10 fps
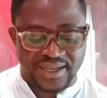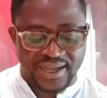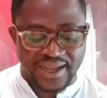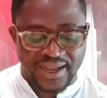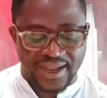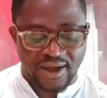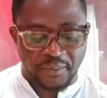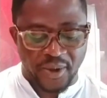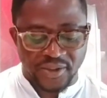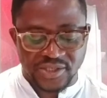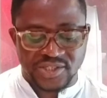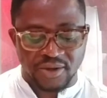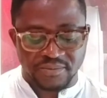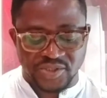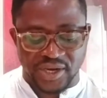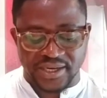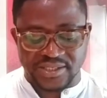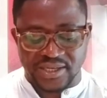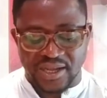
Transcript: upon the subject